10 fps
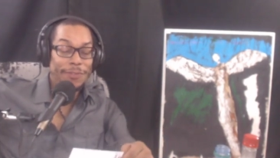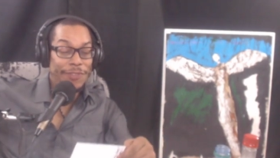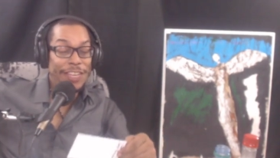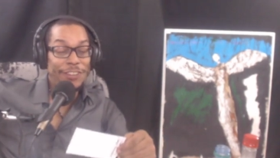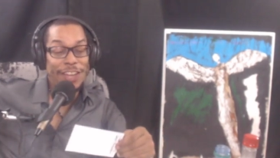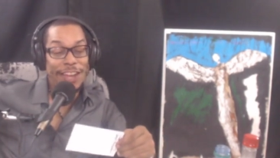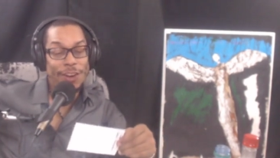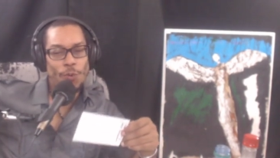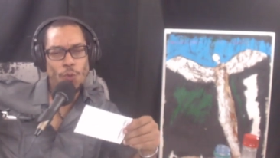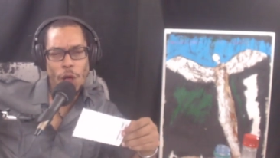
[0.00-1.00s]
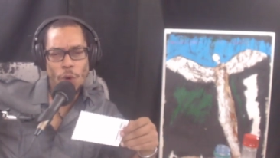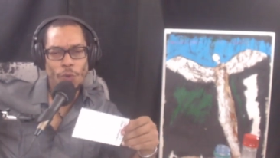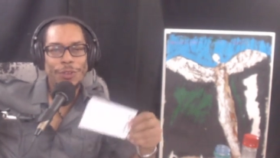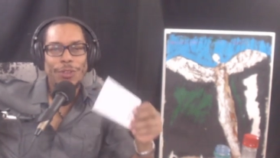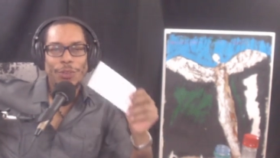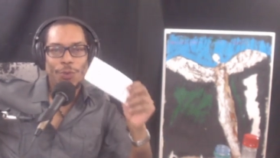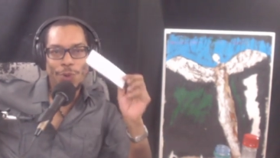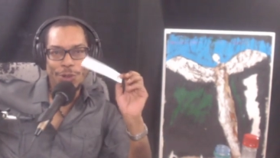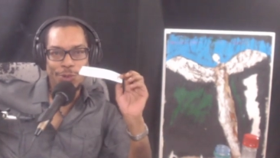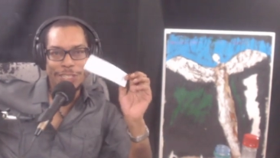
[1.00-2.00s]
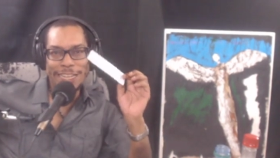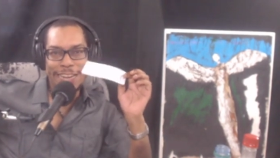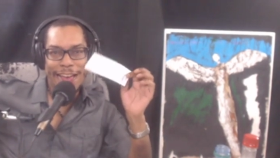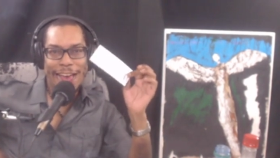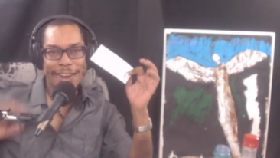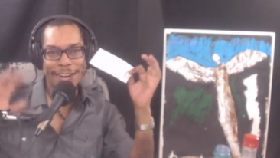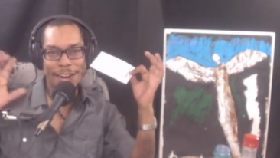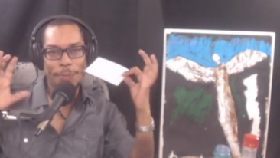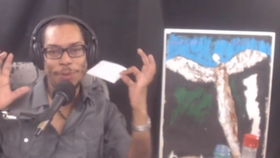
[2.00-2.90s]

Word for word: VeChain. Whoa when you see it added up,